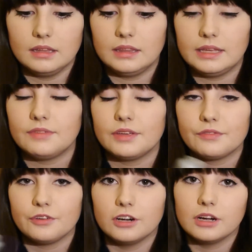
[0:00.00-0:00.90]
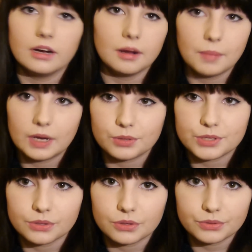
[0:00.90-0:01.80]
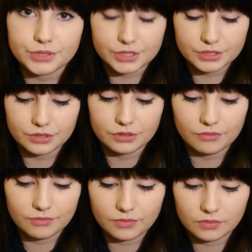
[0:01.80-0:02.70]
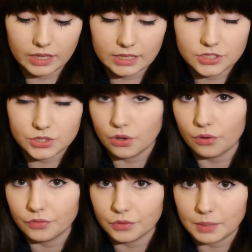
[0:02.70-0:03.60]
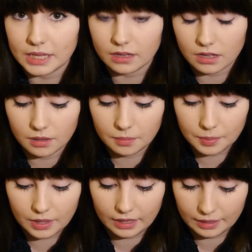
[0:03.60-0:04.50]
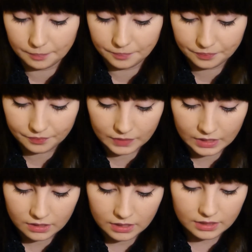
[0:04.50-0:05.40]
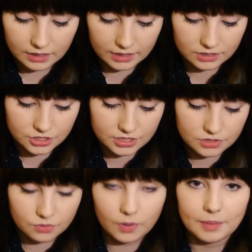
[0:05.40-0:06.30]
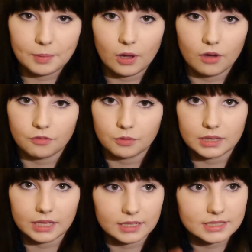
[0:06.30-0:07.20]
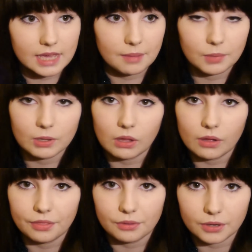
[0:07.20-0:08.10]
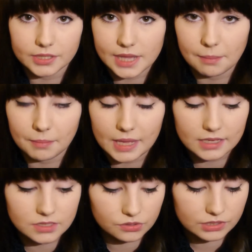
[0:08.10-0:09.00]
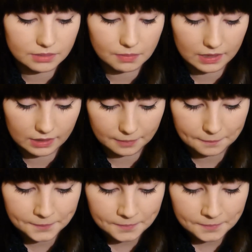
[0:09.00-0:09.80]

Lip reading: leave it for a minute or so to like dissolve your makeup, then just wipe it off with like a damp cloth or a damp mitt or something,